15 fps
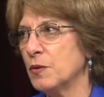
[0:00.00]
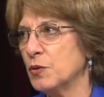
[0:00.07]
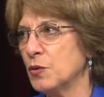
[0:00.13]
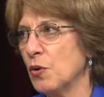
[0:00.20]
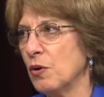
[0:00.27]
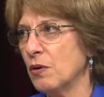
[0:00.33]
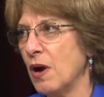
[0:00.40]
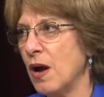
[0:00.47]

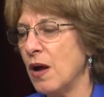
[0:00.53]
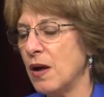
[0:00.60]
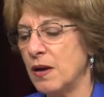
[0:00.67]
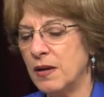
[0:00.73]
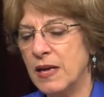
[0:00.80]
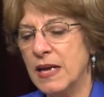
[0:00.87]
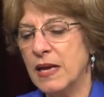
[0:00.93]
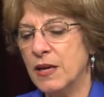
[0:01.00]
Torah,
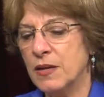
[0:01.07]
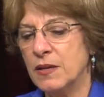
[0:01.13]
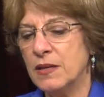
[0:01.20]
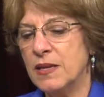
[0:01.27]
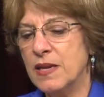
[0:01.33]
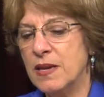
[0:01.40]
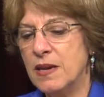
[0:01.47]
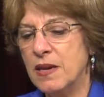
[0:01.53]

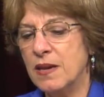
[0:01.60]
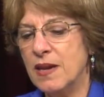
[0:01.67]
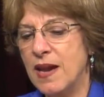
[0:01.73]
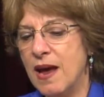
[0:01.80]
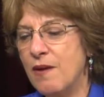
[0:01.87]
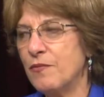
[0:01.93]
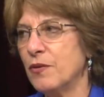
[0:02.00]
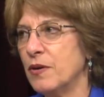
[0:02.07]

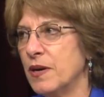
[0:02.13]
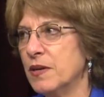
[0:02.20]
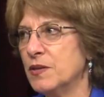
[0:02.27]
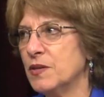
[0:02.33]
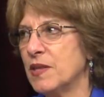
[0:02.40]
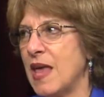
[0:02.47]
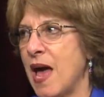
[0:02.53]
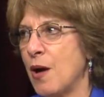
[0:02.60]
never is
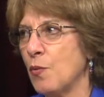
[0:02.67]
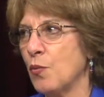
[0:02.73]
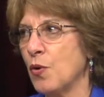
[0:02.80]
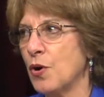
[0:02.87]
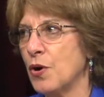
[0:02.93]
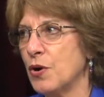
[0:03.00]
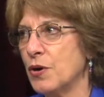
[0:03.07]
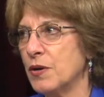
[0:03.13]
that
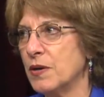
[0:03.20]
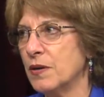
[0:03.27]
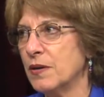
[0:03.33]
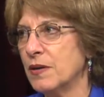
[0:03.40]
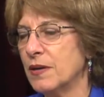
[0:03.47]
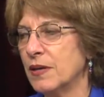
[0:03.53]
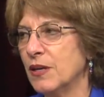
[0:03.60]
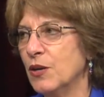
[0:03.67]
word
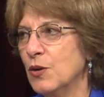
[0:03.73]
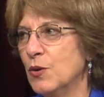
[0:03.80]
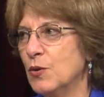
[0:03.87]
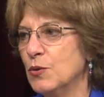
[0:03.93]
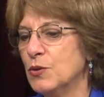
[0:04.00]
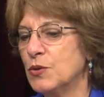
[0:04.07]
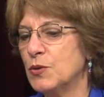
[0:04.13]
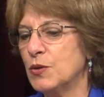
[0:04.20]

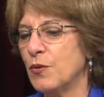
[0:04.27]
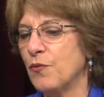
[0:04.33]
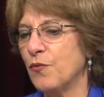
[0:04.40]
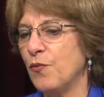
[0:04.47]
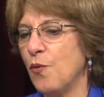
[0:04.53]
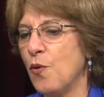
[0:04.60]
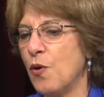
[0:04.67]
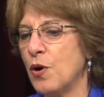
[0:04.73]
used
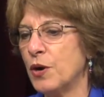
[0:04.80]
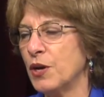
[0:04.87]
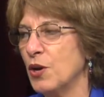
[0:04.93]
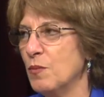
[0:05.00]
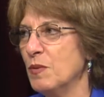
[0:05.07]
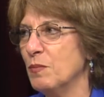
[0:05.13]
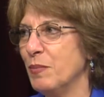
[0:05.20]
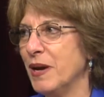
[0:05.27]
for
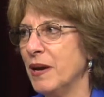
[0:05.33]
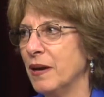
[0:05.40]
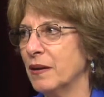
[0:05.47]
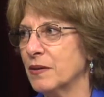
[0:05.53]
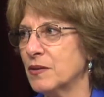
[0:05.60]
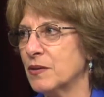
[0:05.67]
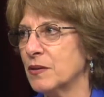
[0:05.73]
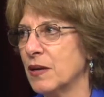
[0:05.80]
human
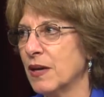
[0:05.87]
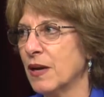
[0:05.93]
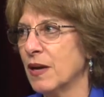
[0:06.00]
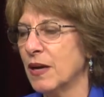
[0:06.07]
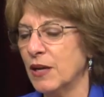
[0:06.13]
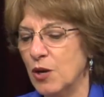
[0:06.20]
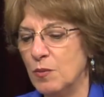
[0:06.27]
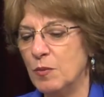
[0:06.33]
beings.
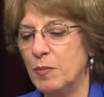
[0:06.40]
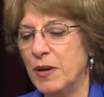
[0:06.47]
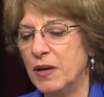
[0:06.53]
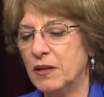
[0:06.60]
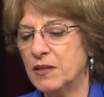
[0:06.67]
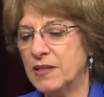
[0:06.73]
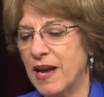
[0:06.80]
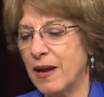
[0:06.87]
Human
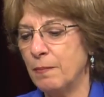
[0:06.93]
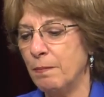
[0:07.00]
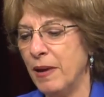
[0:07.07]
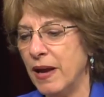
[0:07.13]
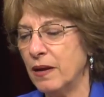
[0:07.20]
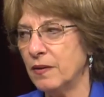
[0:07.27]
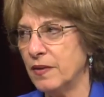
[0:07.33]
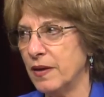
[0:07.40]
beings can
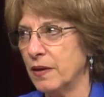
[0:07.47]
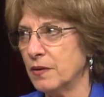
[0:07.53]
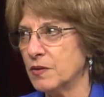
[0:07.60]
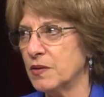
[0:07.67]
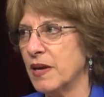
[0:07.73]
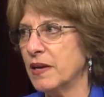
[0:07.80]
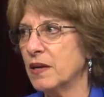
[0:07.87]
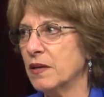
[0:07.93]
make things,
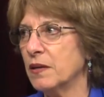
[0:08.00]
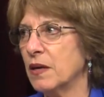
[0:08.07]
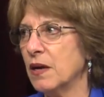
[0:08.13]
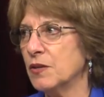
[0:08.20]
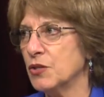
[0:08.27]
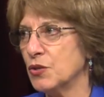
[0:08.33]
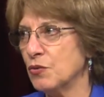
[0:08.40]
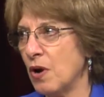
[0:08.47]
they can
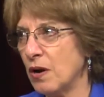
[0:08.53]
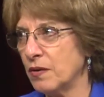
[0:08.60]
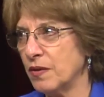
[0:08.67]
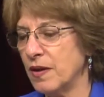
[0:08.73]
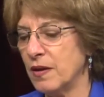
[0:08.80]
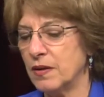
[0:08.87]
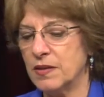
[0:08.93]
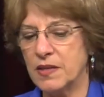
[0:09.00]
construct
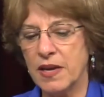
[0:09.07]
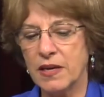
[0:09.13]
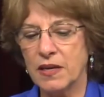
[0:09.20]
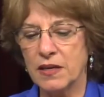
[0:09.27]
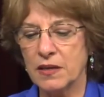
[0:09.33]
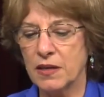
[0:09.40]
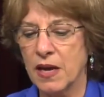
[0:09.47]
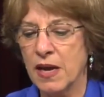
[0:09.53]
things, they can